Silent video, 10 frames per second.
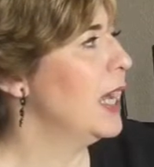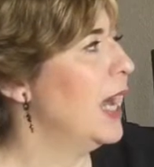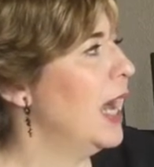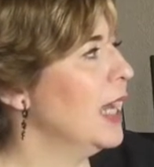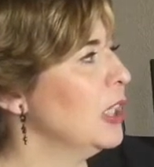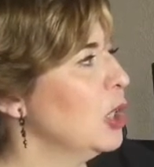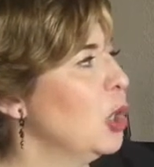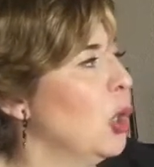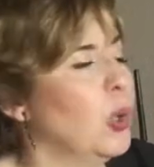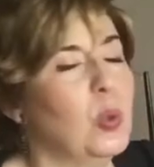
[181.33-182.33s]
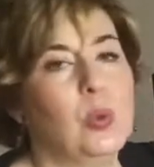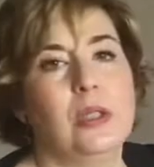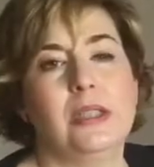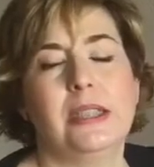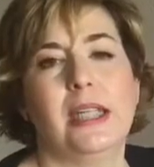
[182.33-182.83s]
and
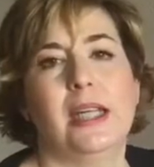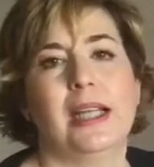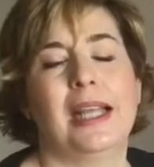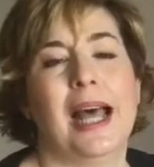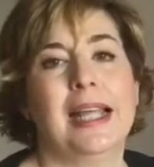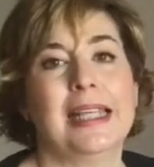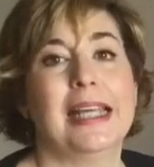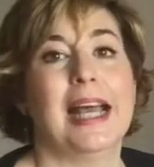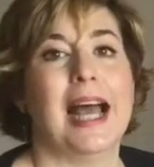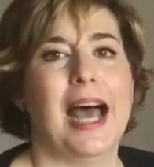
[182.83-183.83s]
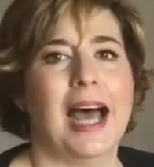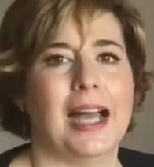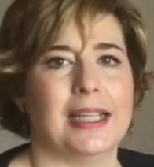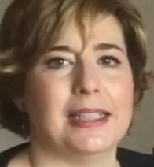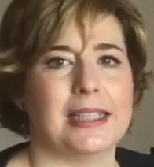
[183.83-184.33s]
cold, like
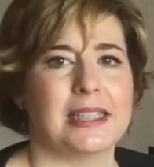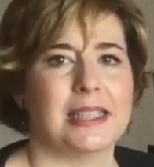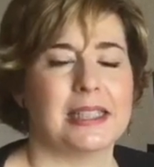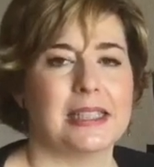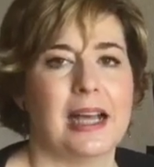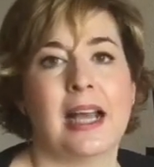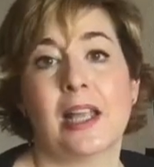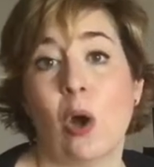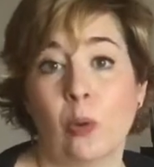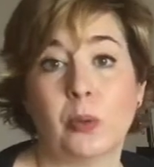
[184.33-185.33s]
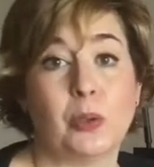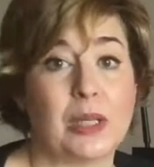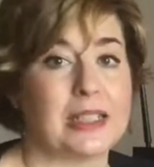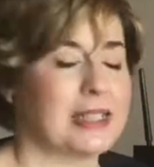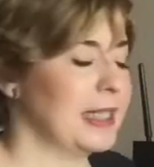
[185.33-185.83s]
ice. I hope you
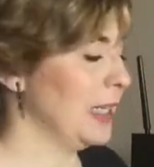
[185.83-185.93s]
can see it